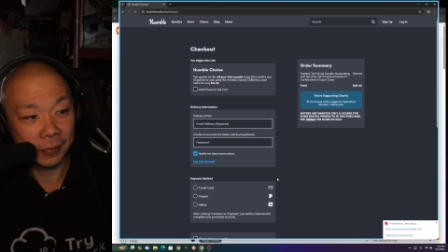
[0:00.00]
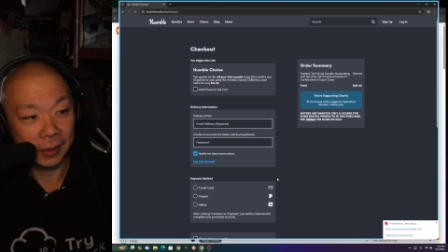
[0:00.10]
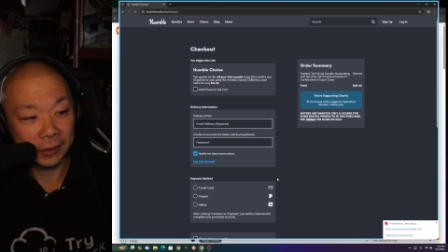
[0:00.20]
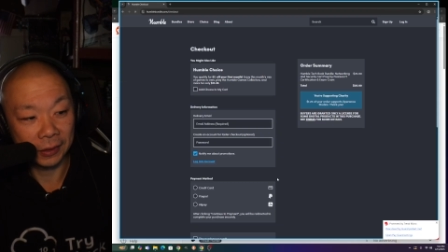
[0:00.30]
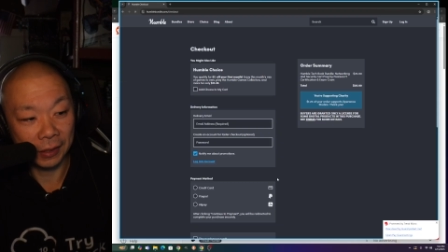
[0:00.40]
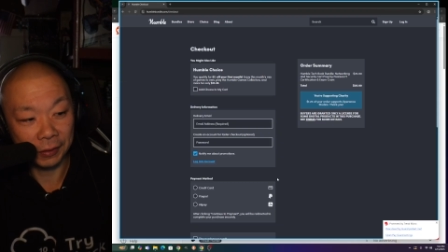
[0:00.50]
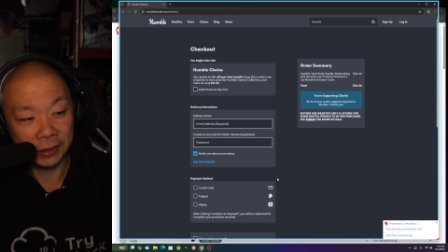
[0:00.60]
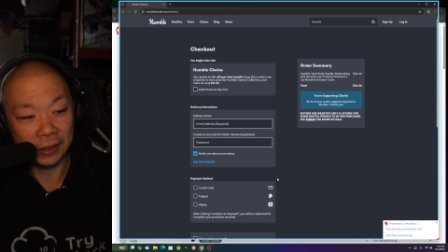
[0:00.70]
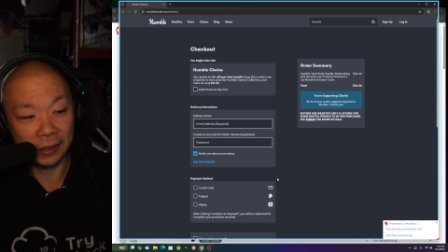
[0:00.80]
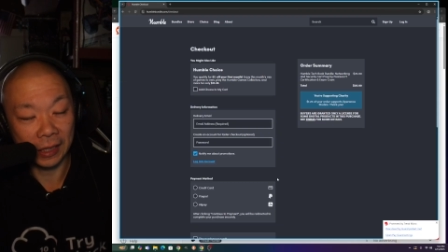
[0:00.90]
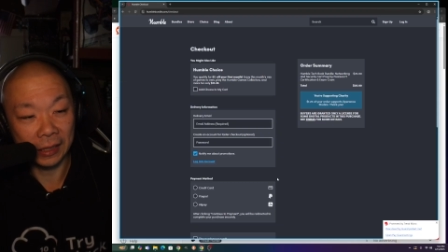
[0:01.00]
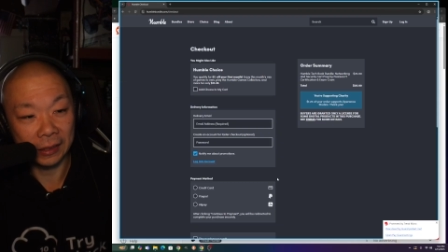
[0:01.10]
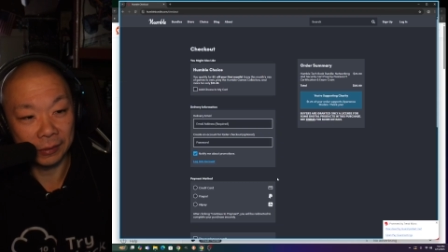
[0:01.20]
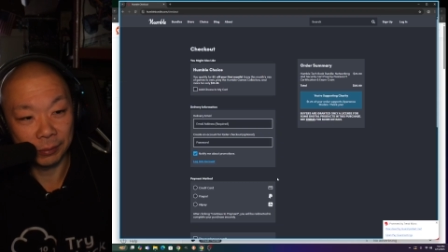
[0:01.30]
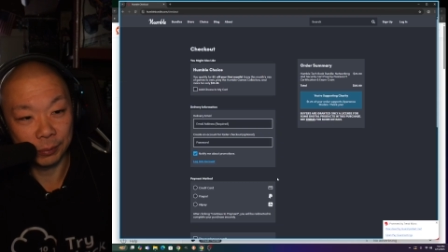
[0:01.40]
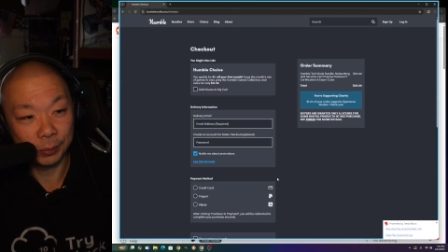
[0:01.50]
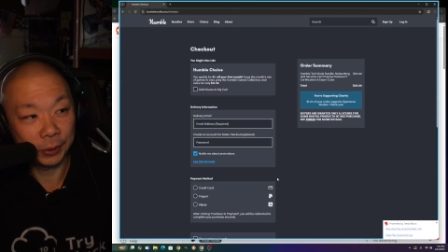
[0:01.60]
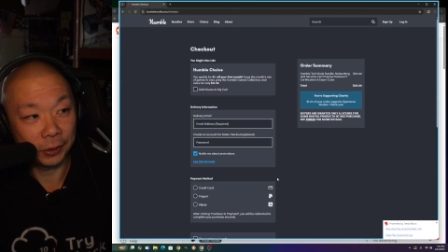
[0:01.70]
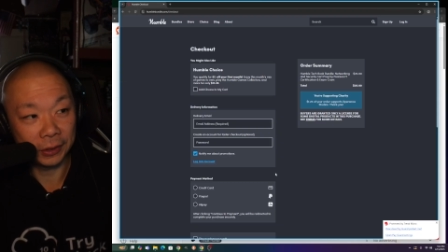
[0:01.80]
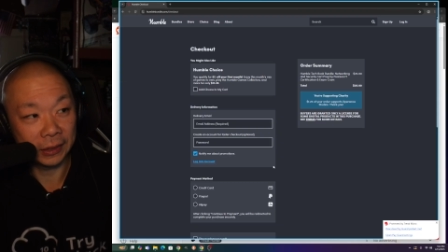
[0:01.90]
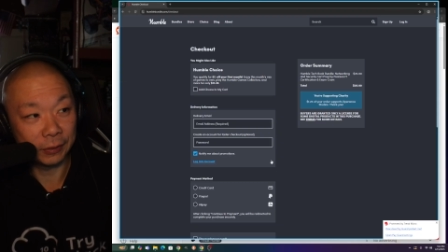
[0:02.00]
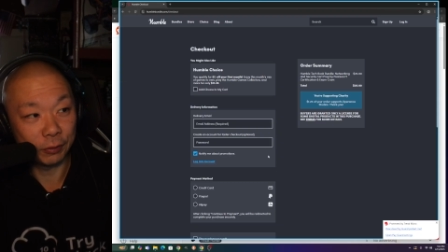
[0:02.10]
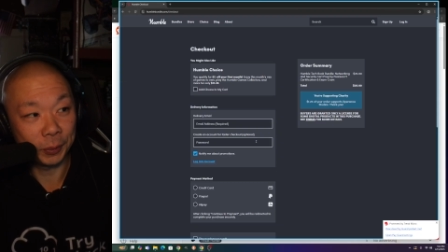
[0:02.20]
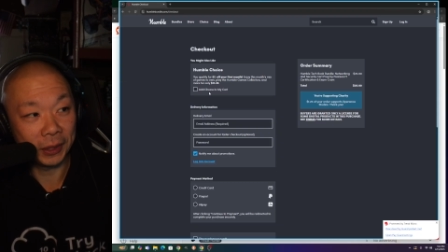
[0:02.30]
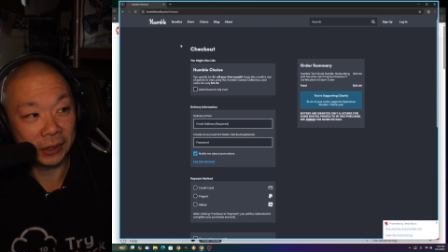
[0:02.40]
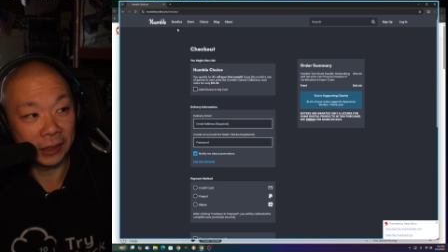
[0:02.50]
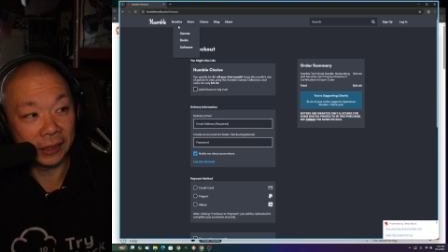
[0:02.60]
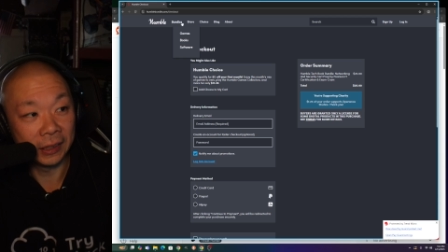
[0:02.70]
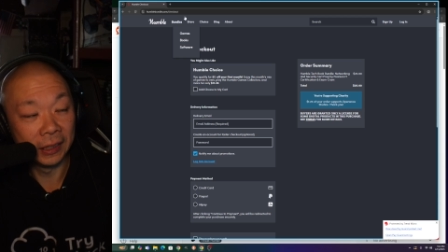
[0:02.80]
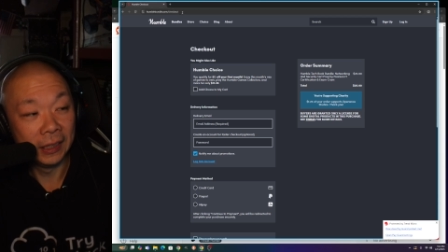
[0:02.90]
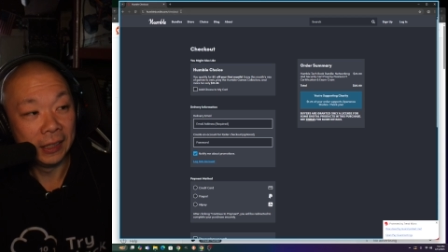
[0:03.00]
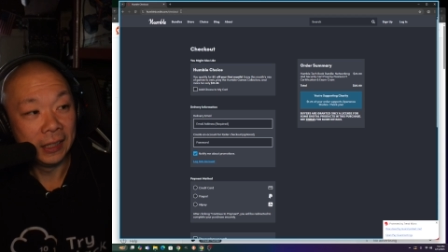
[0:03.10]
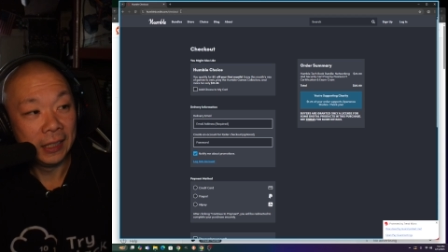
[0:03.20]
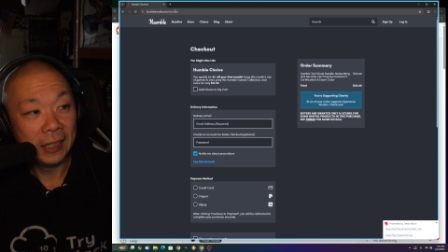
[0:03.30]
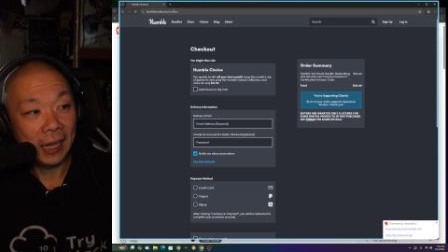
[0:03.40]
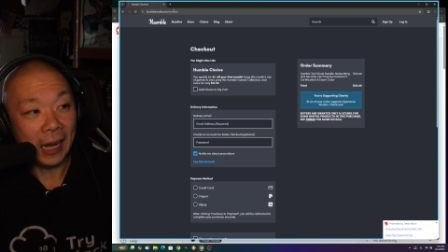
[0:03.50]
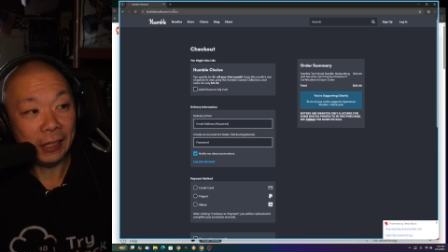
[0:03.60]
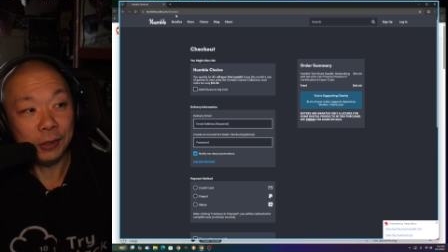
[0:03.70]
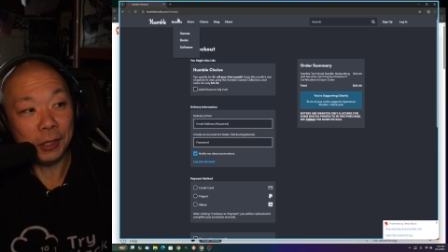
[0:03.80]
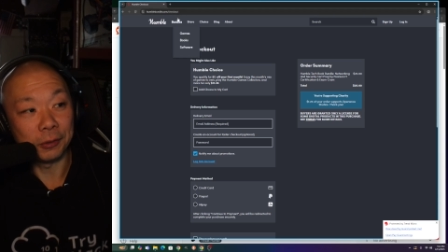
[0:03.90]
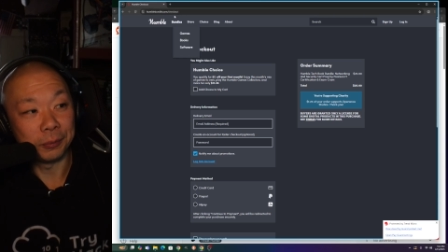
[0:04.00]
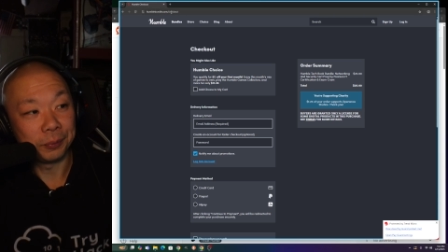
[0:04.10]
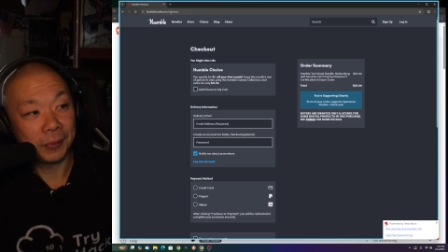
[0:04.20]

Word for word: So obviously you got to put all this information in. I don't know.